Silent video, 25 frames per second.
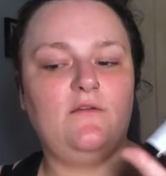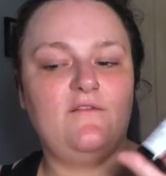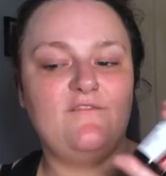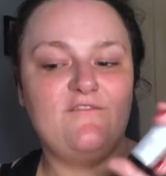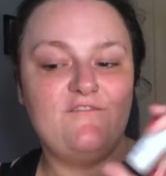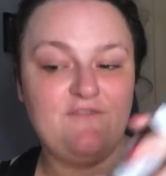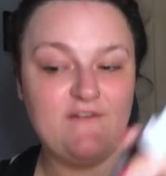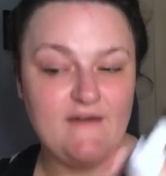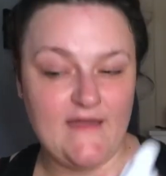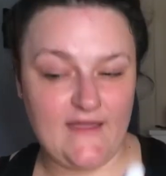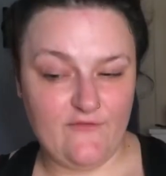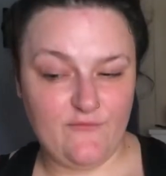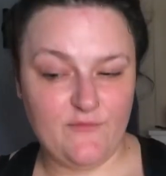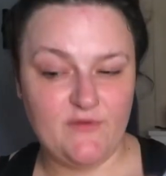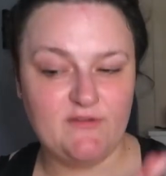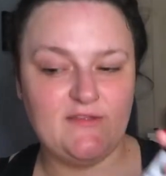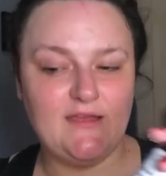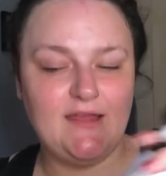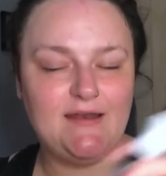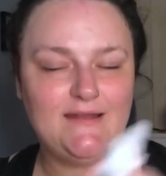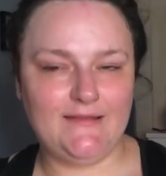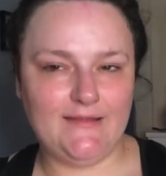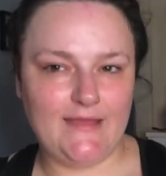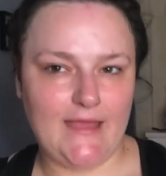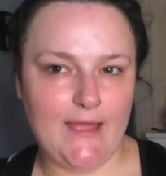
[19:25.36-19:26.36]
five
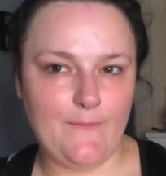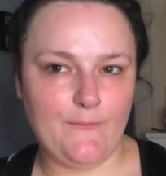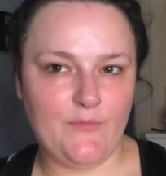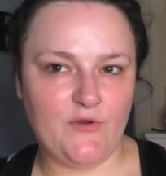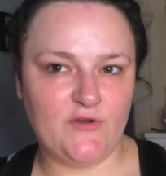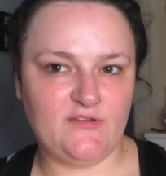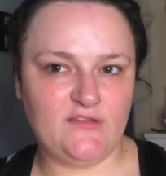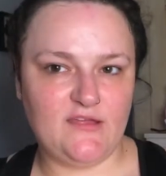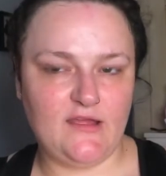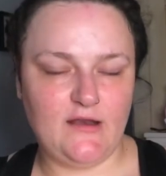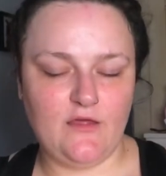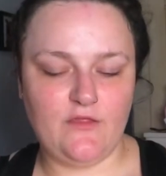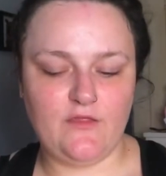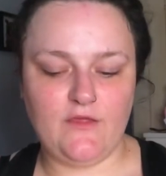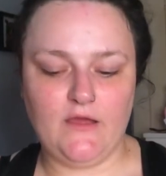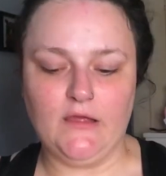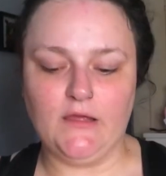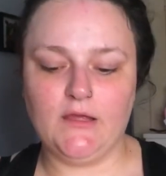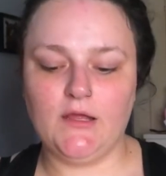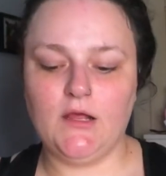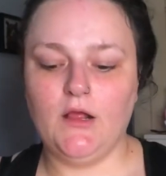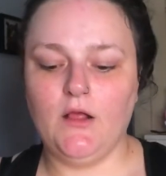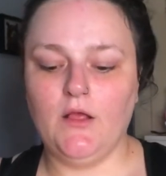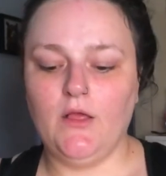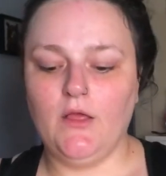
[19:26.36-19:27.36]
percent and ten percent I
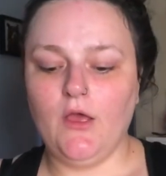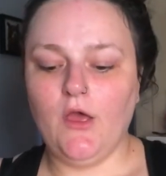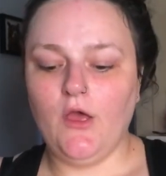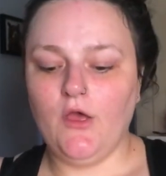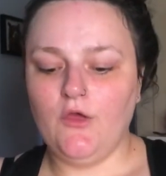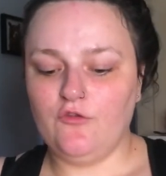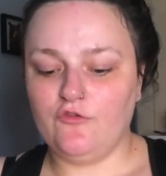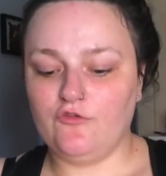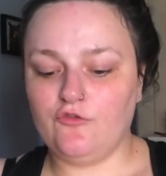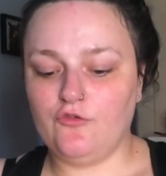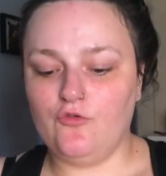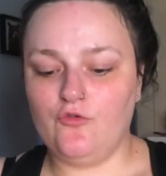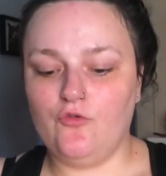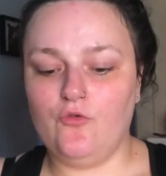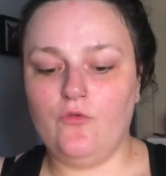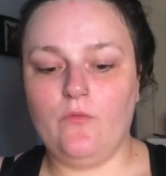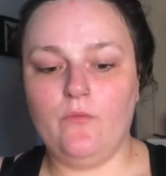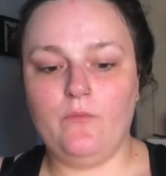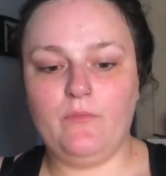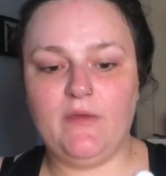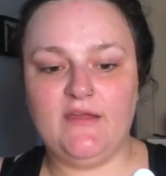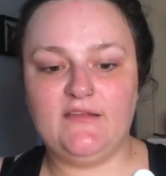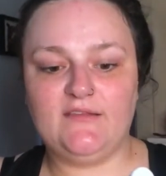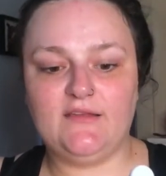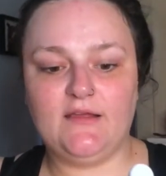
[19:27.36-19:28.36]
think. So
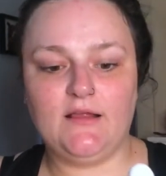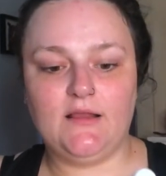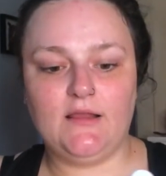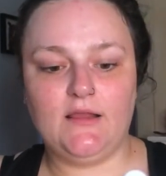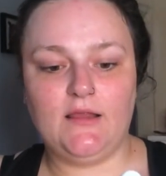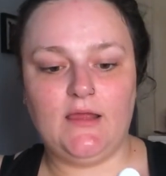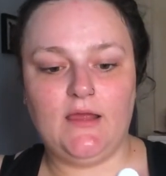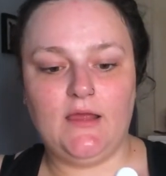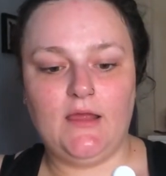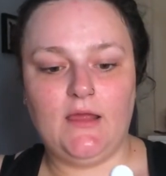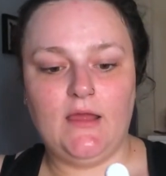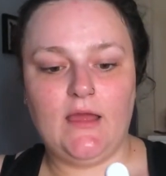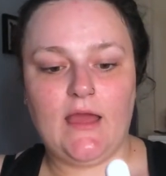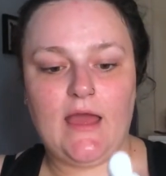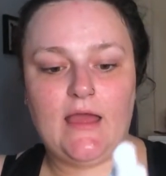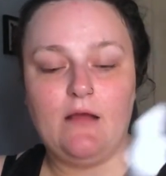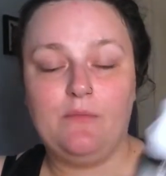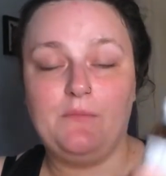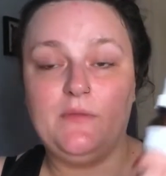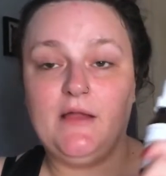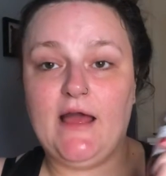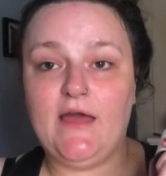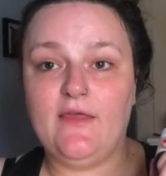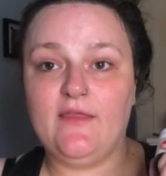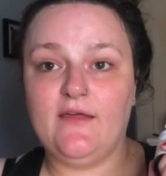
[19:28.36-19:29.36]
basically I
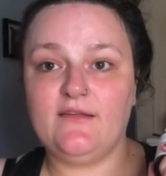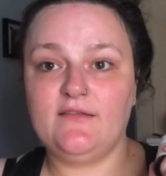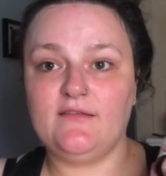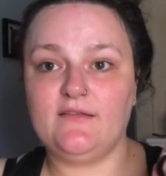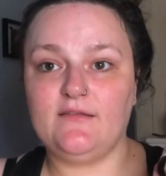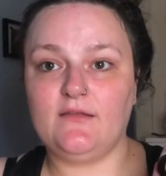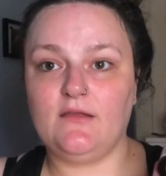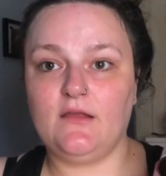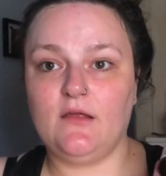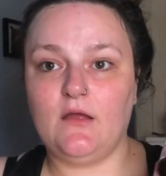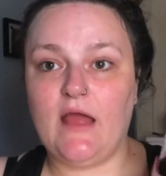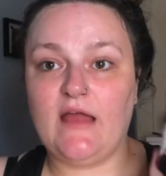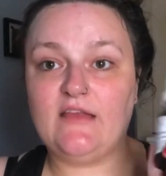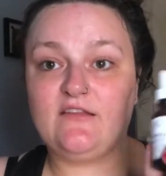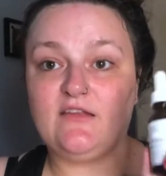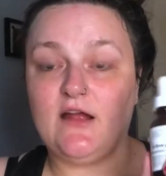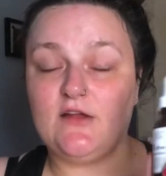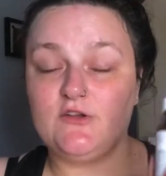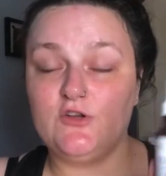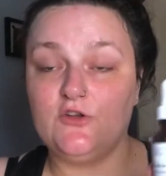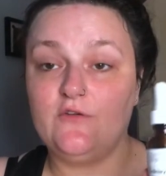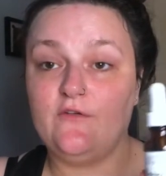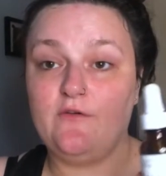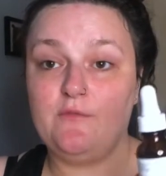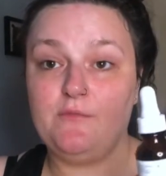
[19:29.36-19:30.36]
apply this, I
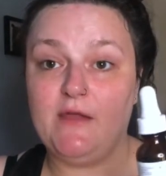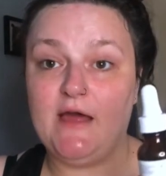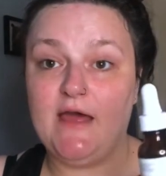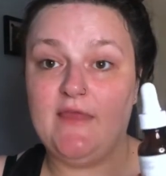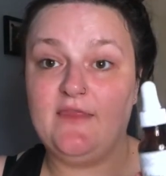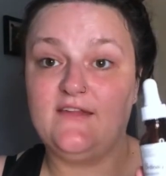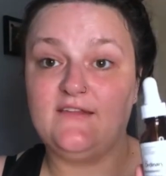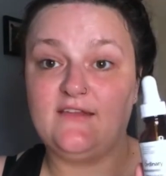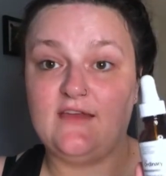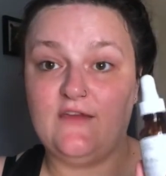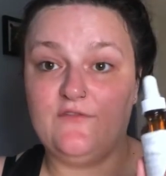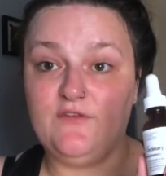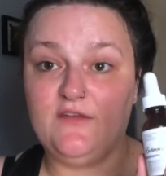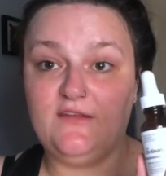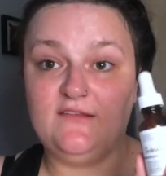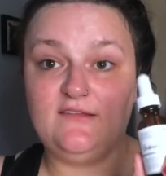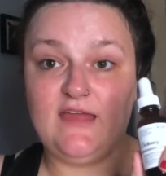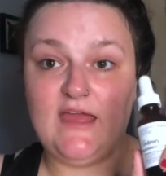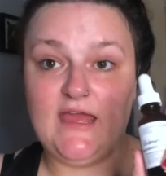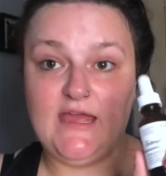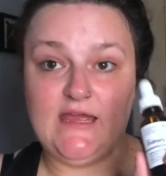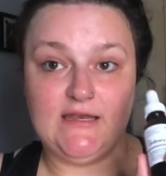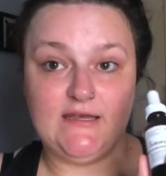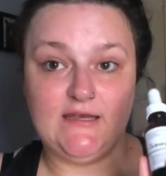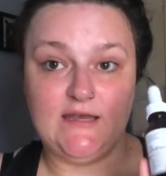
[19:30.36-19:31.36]
started off applying this every
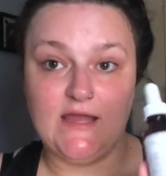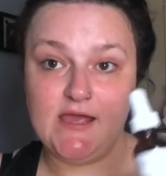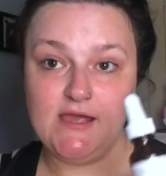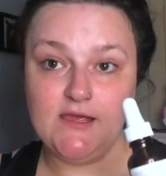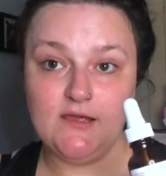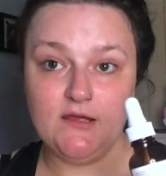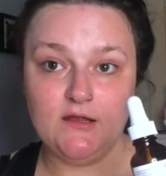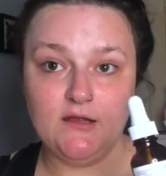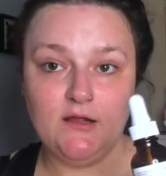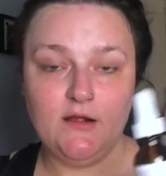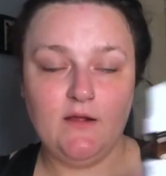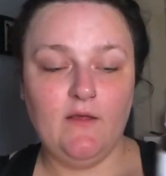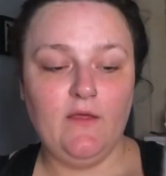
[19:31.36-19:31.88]
second night.